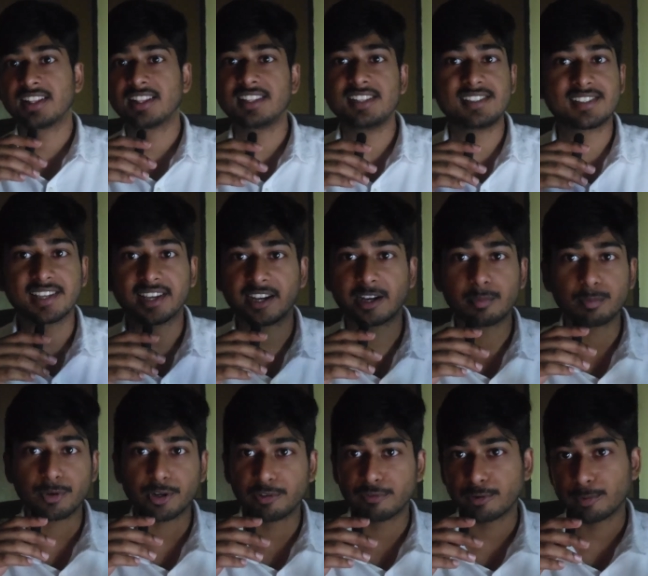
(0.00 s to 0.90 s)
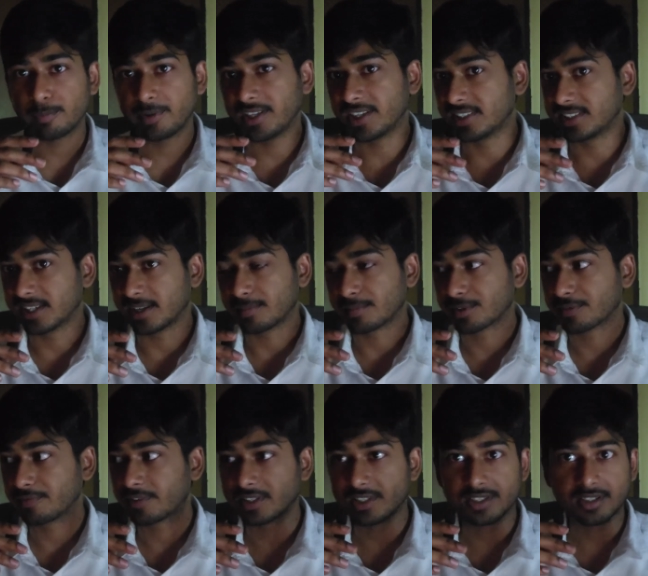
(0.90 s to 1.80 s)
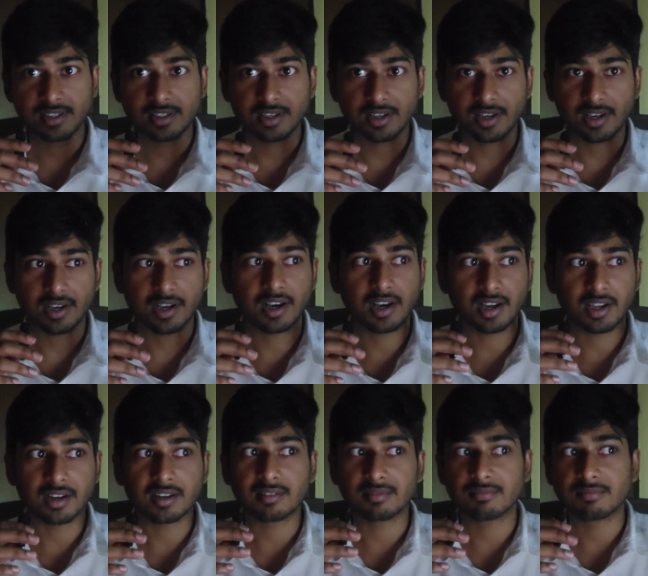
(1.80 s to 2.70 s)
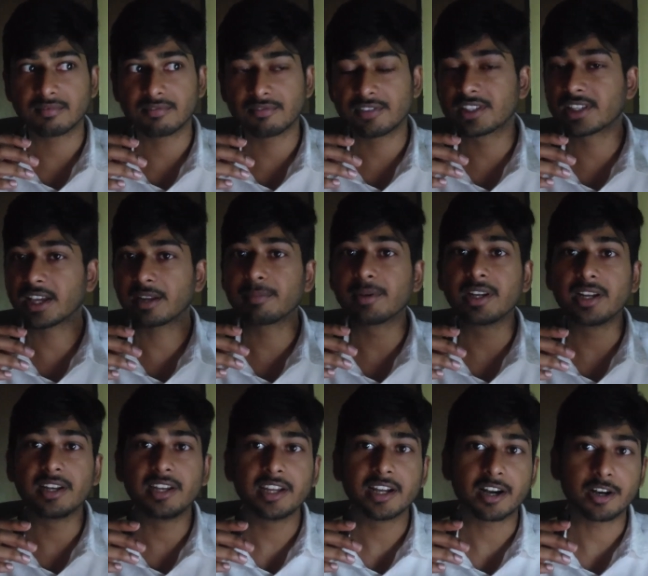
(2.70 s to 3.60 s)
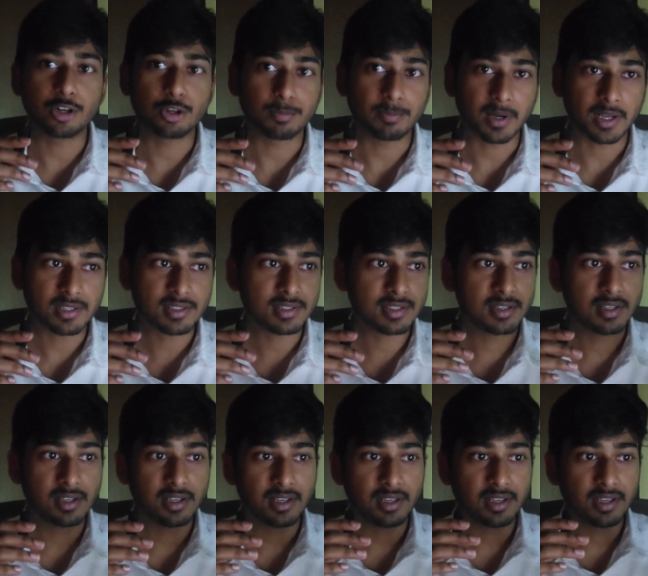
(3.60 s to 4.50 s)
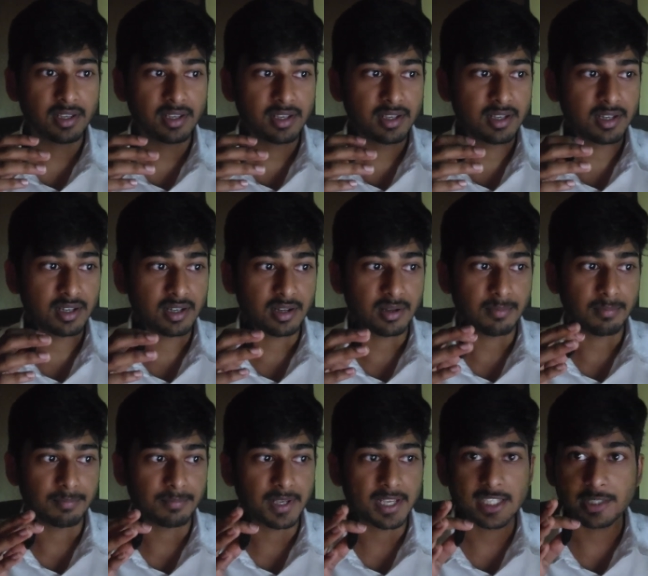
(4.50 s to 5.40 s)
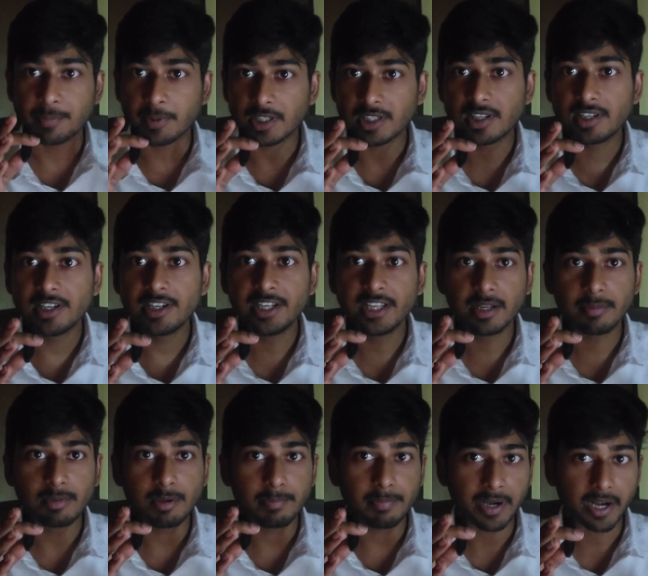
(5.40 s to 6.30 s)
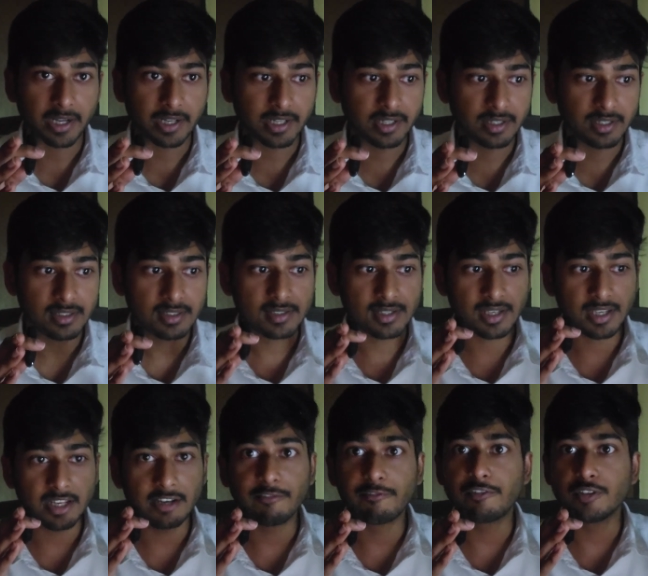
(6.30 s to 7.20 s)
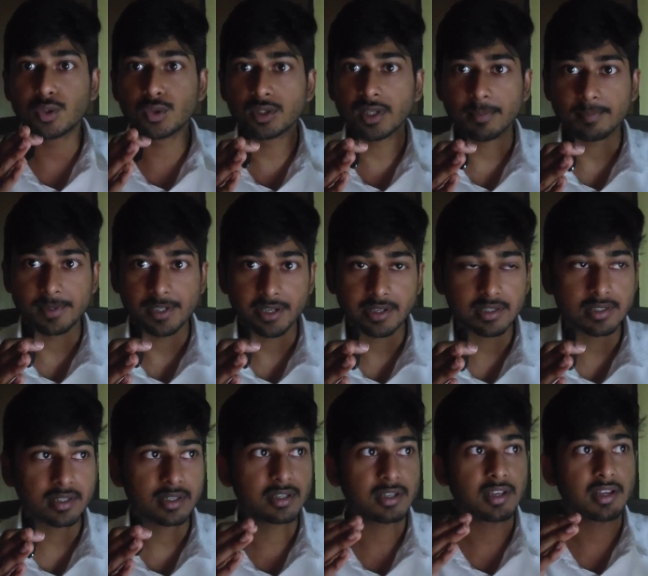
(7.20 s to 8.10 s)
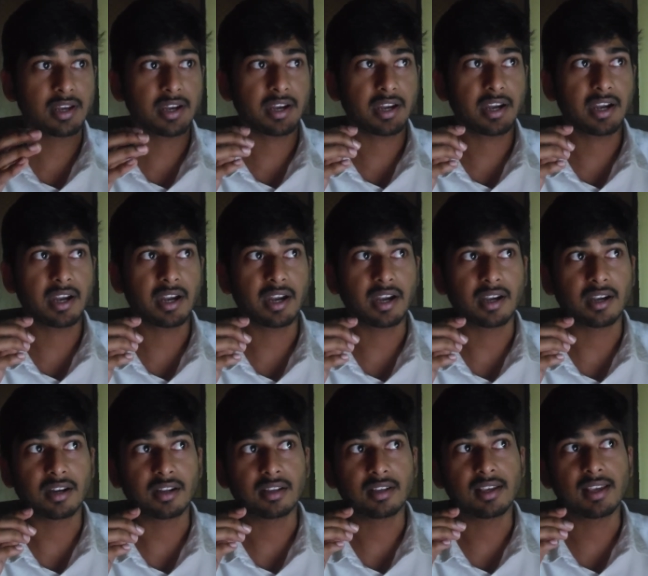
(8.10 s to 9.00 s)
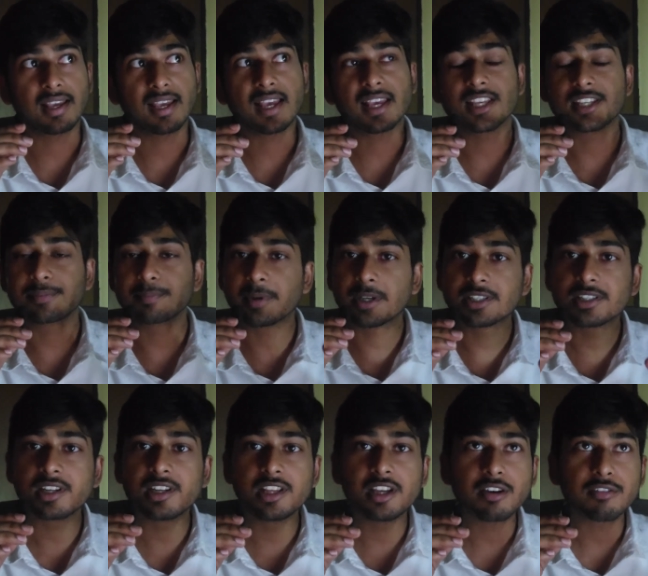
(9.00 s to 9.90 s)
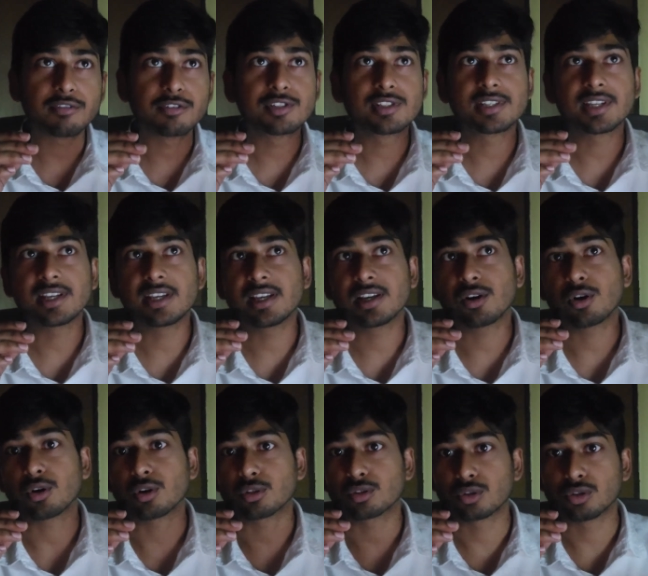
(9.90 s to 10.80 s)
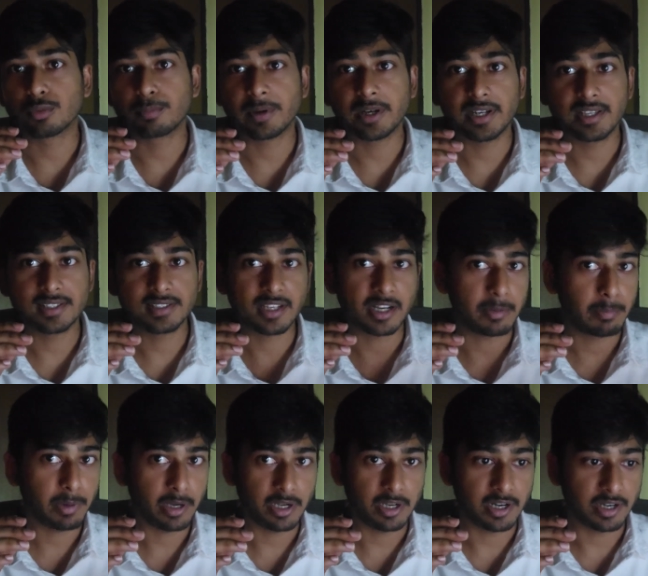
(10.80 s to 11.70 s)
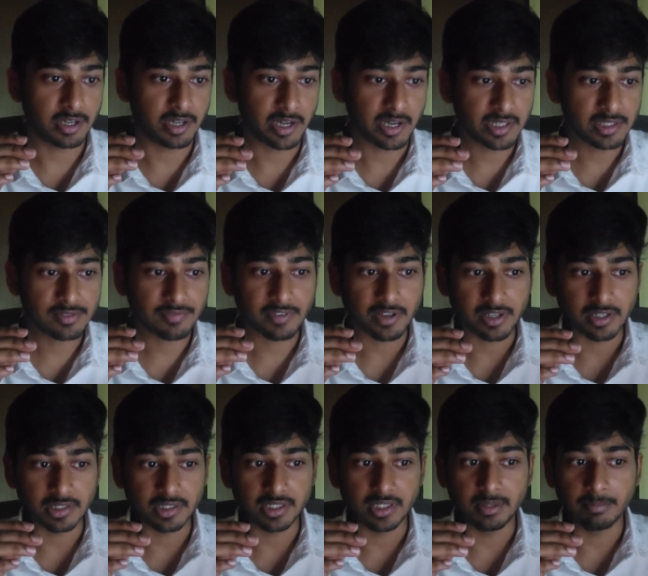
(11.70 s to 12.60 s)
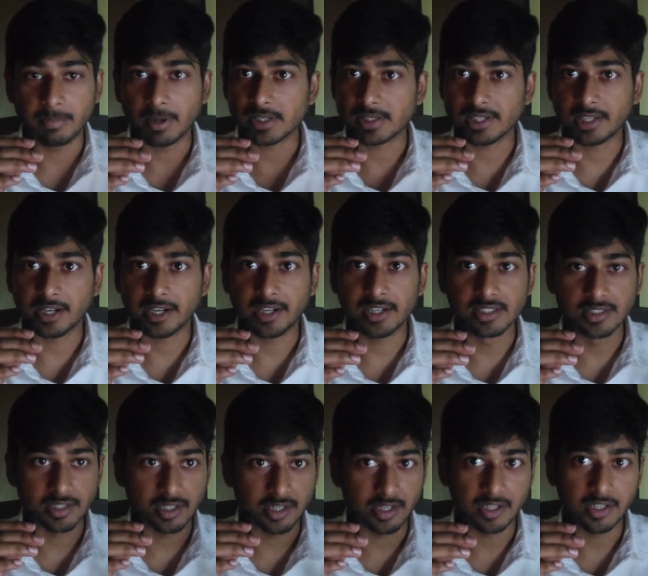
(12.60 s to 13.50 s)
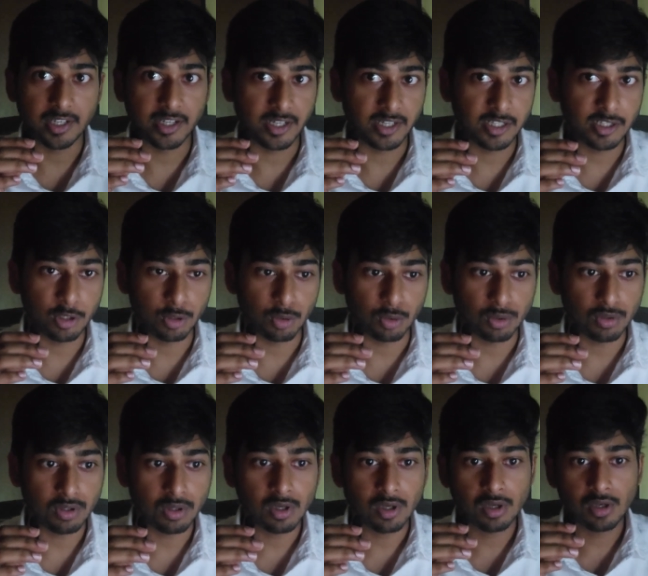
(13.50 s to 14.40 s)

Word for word: The second point would be exams, which are which can be really hard to pass, um, especially D N B practicals in few subjects, and especially I would say orthopedics and pediatrics, where the passing rate is really really low.